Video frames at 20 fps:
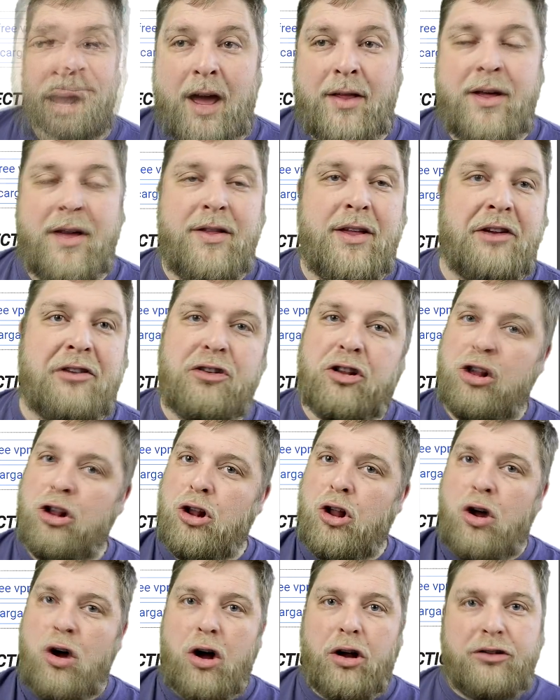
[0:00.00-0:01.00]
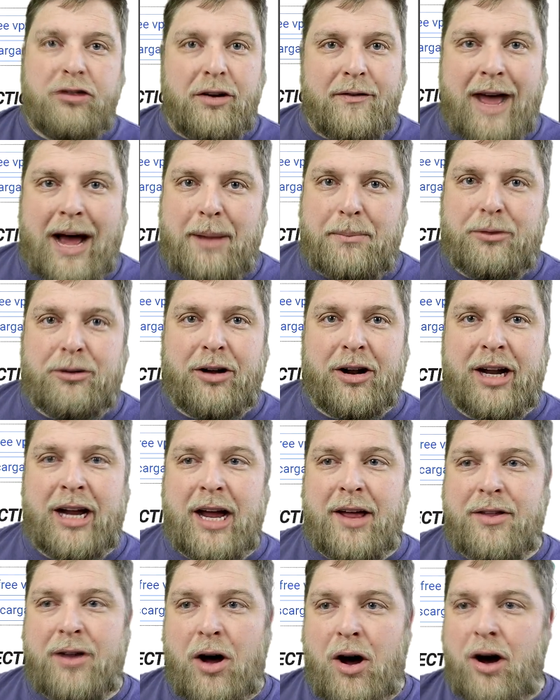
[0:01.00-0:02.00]
And then there's loads of apps on
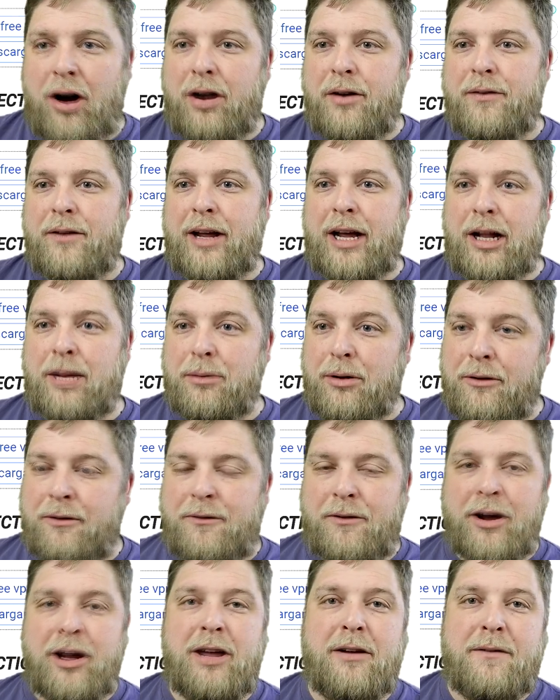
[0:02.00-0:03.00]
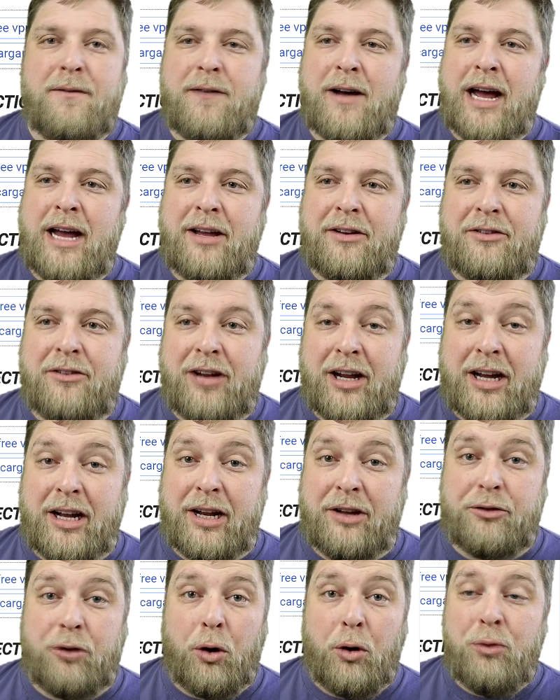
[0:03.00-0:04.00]
here that are available for your Fire Stick.
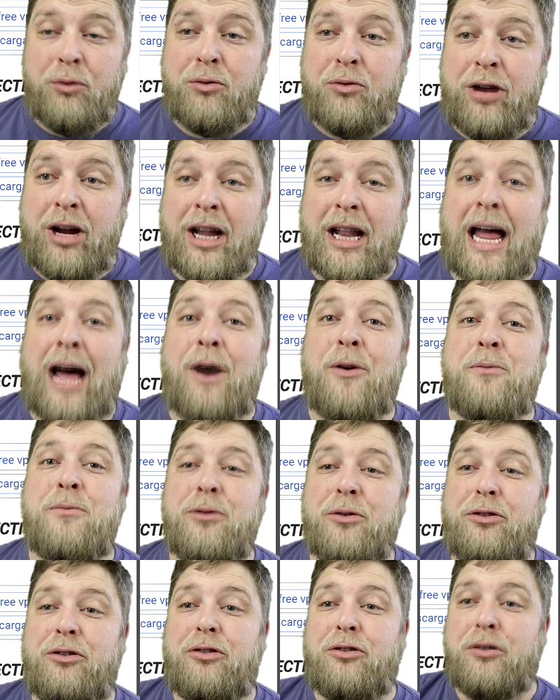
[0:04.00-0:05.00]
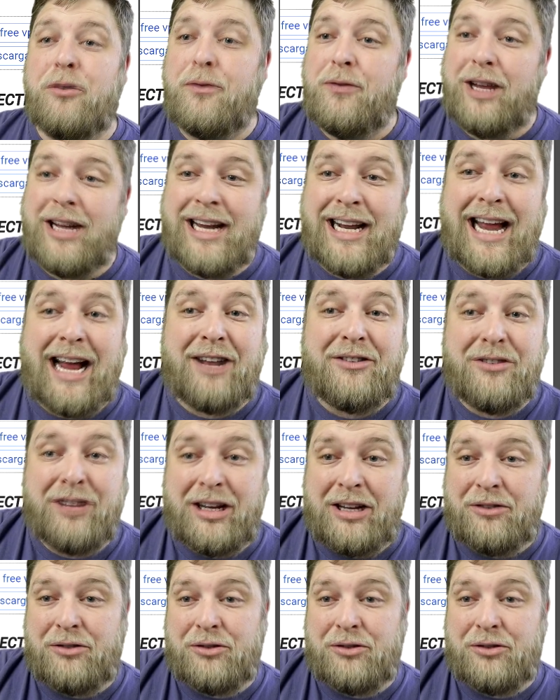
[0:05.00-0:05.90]
And it's unreal how much stuff you can actually